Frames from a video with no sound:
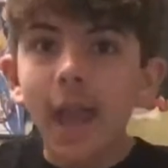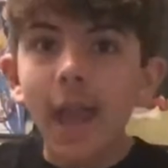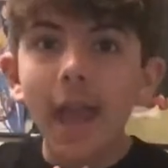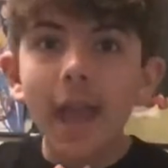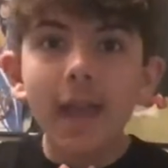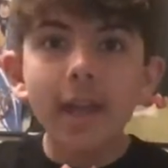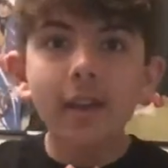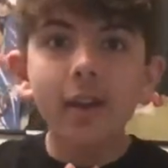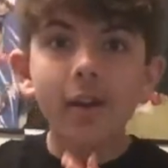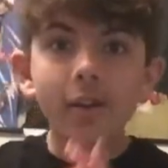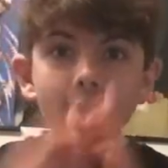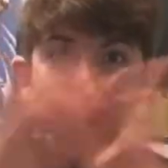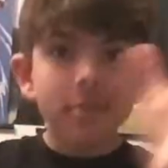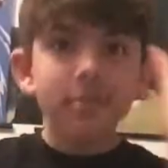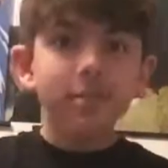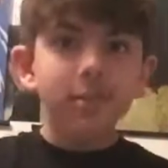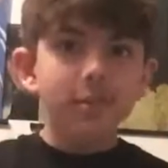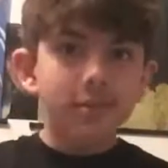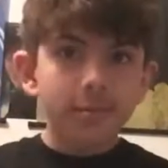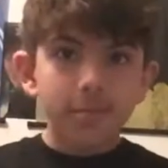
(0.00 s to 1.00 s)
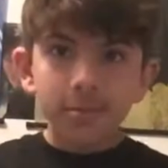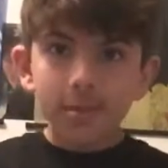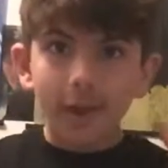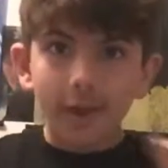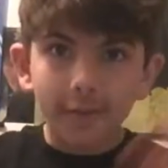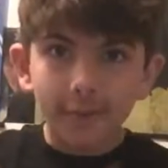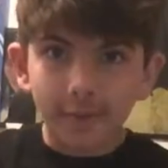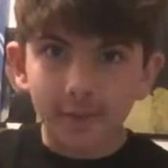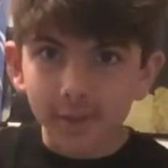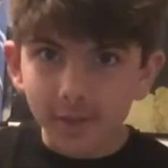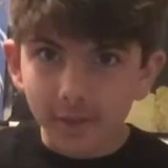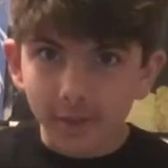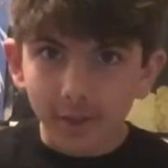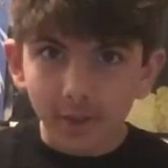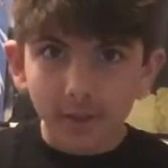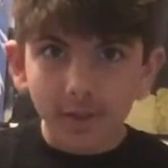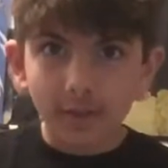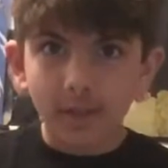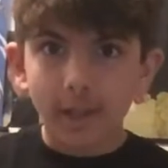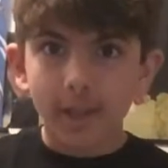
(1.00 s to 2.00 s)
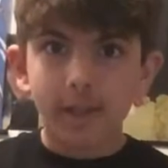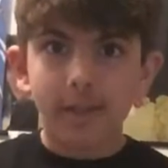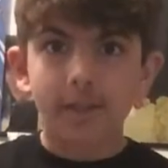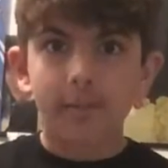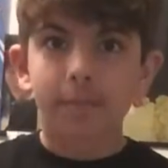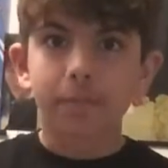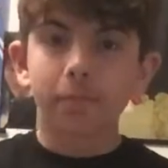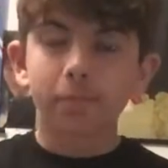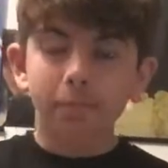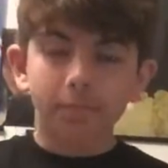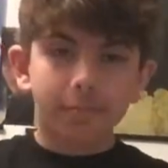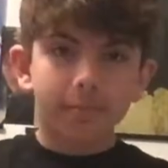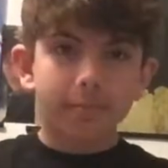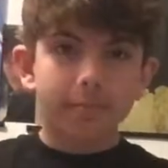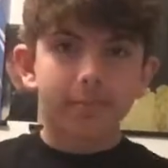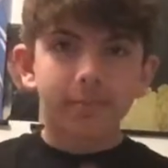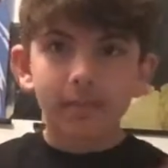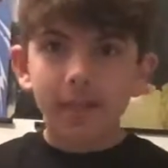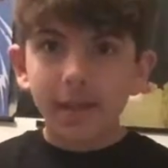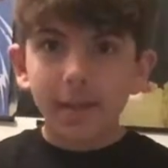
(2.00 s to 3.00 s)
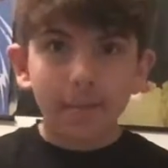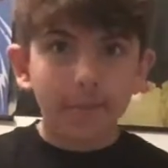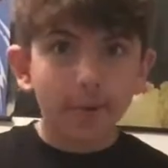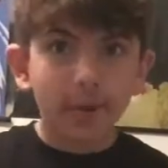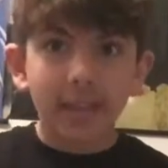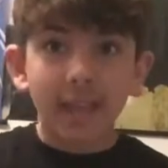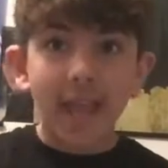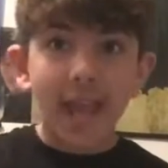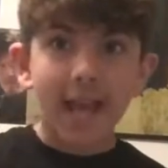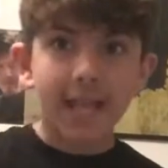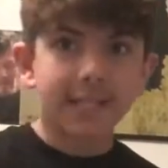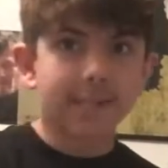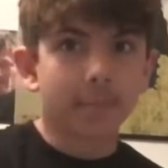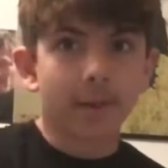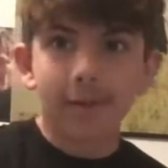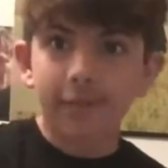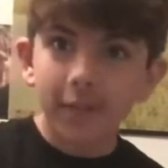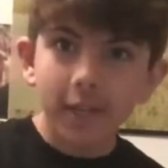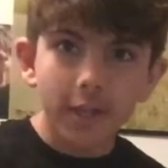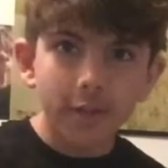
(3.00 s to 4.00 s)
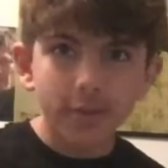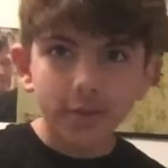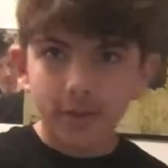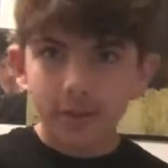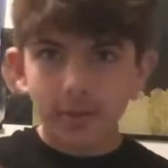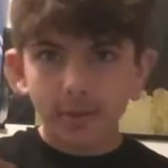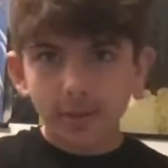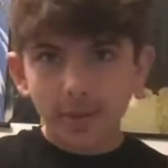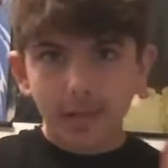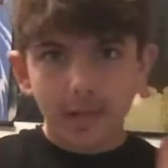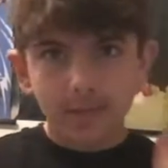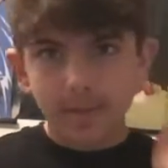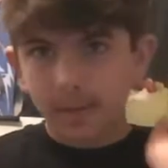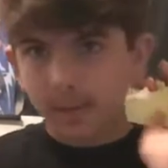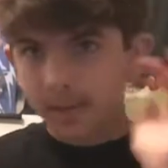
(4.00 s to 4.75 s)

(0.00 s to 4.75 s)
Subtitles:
And also, YouTube's offered to start, like, putting ads in my videos, so you guys